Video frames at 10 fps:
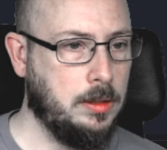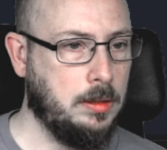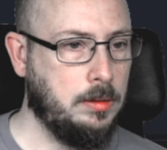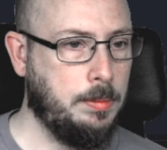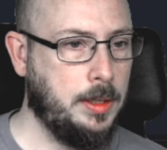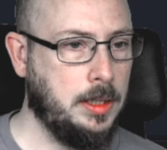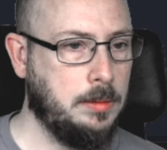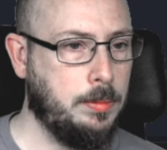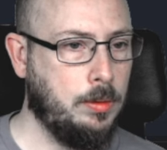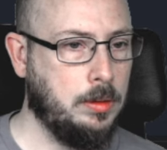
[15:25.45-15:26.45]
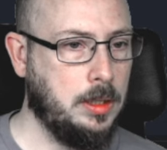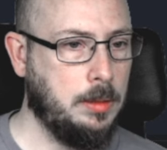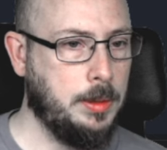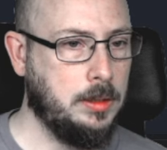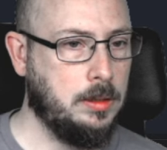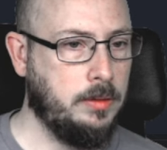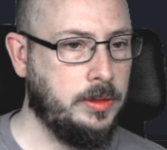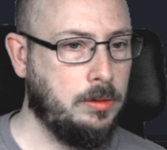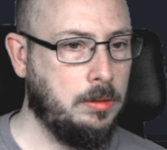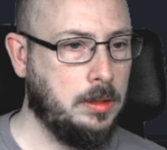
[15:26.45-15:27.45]
Or replace Bolt database
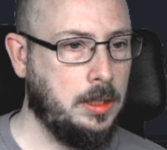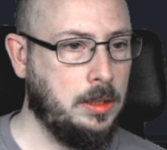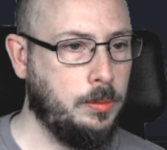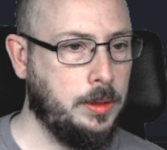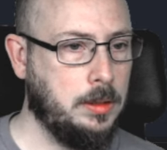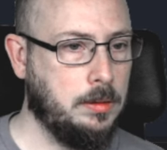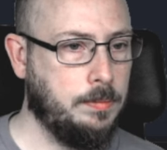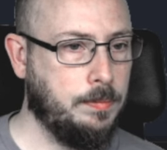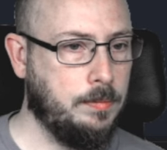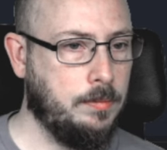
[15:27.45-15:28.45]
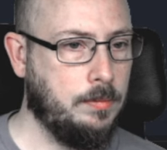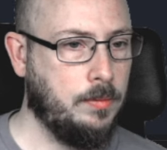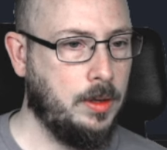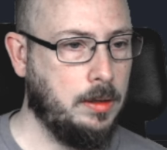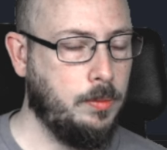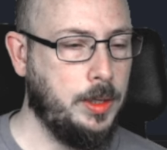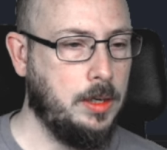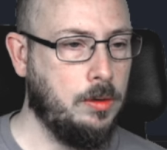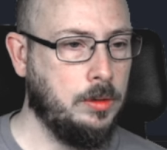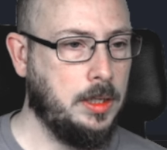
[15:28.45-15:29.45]
service role key with the
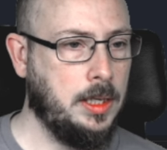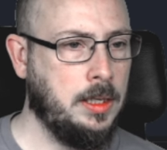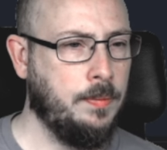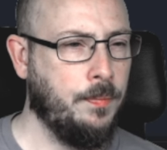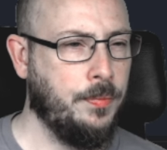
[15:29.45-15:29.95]
anon key.